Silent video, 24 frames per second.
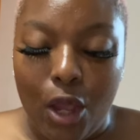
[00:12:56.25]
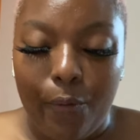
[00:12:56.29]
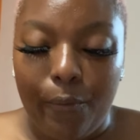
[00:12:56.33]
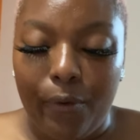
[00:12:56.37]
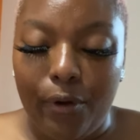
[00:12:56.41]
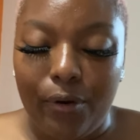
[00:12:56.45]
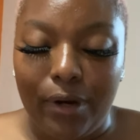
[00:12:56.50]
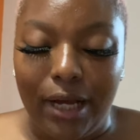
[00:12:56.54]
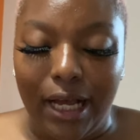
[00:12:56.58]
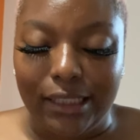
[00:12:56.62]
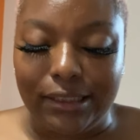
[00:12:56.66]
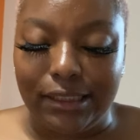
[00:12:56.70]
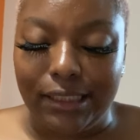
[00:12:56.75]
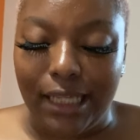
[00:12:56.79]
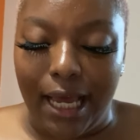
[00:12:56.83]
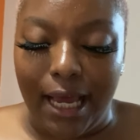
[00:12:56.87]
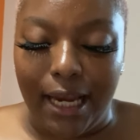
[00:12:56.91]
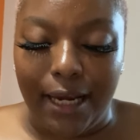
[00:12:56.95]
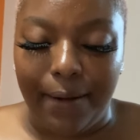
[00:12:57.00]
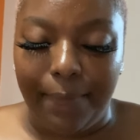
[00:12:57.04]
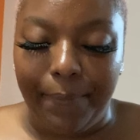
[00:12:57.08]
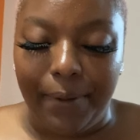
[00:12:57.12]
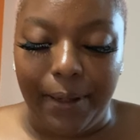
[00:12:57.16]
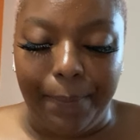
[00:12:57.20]
don't got
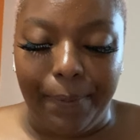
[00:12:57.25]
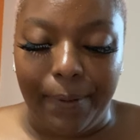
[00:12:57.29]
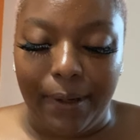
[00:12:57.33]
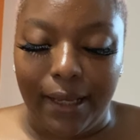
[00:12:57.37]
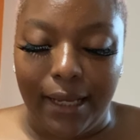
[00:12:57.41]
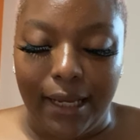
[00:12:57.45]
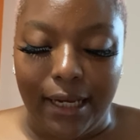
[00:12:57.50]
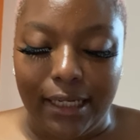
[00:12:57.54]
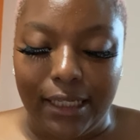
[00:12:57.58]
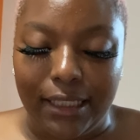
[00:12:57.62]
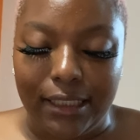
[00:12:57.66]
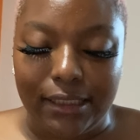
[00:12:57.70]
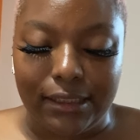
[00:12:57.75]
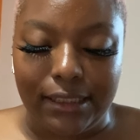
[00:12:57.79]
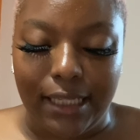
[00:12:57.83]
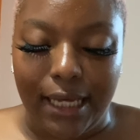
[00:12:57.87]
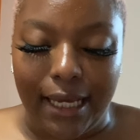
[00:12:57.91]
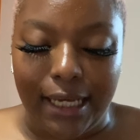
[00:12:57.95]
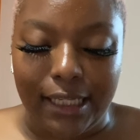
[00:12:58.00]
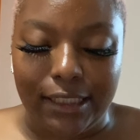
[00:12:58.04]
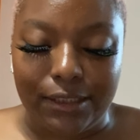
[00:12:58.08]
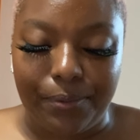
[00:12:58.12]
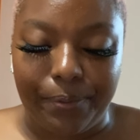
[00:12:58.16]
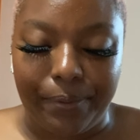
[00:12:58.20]
time to be playing these
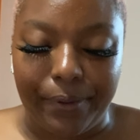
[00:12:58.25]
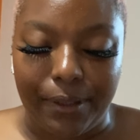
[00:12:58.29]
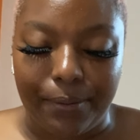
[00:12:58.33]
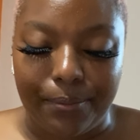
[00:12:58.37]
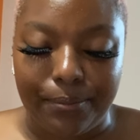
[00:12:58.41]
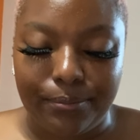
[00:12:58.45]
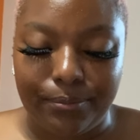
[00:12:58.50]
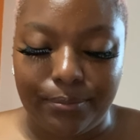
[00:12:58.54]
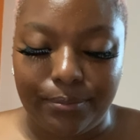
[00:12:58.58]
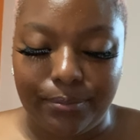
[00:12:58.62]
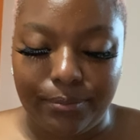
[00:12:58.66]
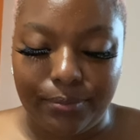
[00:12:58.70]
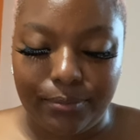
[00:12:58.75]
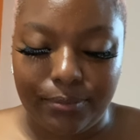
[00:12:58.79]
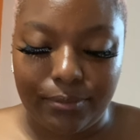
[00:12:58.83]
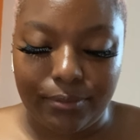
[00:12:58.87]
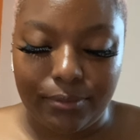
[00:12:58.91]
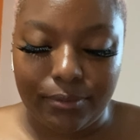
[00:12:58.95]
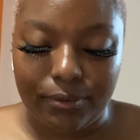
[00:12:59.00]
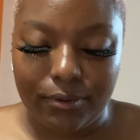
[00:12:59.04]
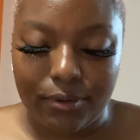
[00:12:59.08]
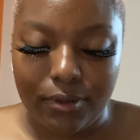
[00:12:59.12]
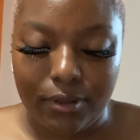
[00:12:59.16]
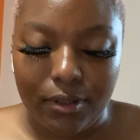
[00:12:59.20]
games with people.
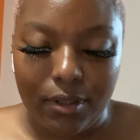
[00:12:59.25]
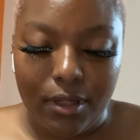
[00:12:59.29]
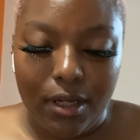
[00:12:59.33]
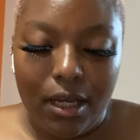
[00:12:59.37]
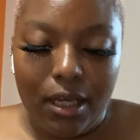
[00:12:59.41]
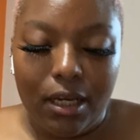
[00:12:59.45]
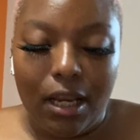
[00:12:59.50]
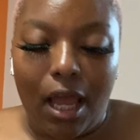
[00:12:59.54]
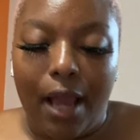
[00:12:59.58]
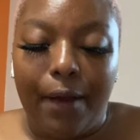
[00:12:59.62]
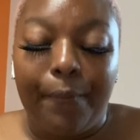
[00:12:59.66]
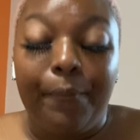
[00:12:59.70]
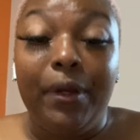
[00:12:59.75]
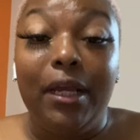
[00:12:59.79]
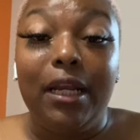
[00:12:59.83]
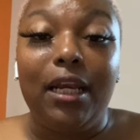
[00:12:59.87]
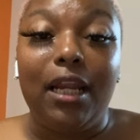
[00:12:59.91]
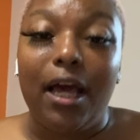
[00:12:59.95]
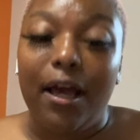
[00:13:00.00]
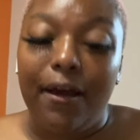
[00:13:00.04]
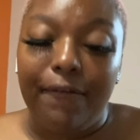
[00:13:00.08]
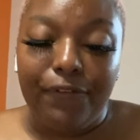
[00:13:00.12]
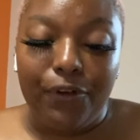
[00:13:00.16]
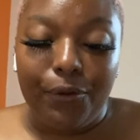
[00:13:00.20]
Like we
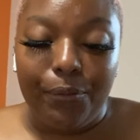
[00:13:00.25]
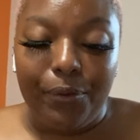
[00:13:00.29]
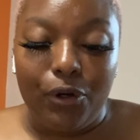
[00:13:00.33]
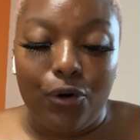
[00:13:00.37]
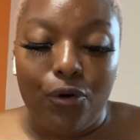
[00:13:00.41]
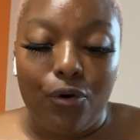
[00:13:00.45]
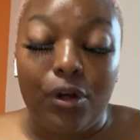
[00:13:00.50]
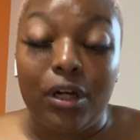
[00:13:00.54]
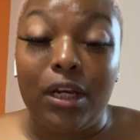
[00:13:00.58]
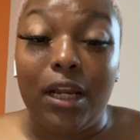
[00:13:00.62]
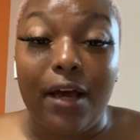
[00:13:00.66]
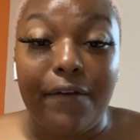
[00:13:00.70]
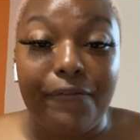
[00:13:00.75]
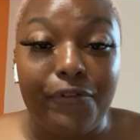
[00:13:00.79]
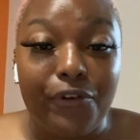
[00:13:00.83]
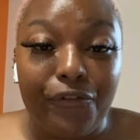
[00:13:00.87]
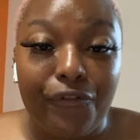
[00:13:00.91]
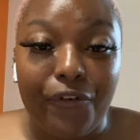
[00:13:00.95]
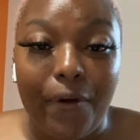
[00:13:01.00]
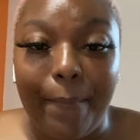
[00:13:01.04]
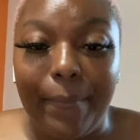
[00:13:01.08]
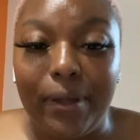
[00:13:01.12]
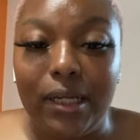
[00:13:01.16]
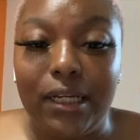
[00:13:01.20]
love you, we gonna love you
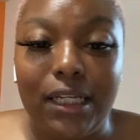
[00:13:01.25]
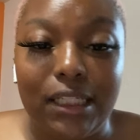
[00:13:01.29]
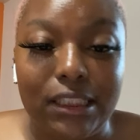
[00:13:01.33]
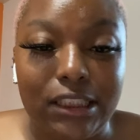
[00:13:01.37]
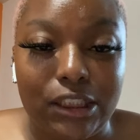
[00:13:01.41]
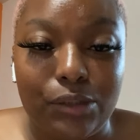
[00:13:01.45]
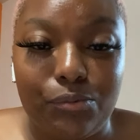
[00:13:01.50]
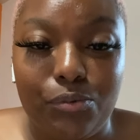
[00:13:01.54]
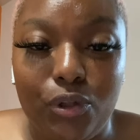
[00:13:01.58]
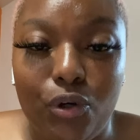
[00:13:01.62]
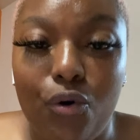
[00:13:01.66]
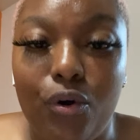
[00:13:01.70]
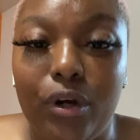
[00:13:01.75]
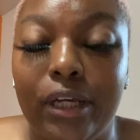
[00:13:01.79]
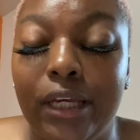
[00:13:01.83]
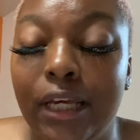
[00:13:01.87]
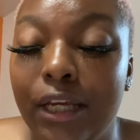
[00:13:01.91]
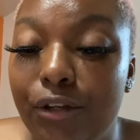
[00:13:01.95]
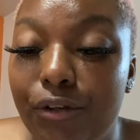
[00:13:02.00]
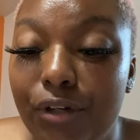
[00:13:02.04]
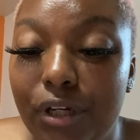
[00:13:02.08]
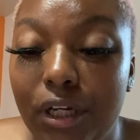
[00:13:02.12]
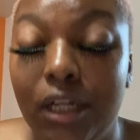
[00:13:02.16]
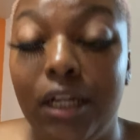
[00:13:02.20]
from a distance. We gonna
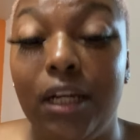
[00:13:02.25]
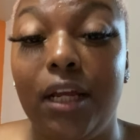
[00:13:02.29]
give you the